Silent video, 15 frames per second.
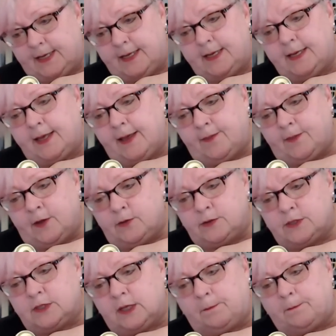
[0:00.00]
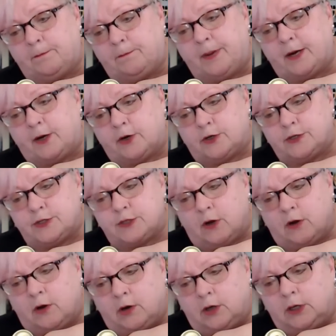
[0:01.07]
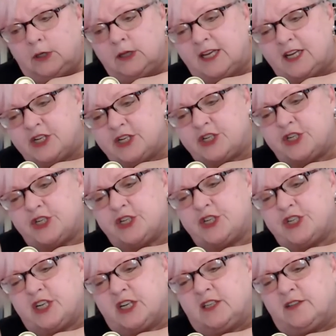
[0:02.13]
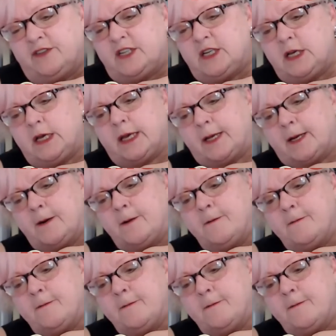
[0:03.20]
get those little buggers all shoved in.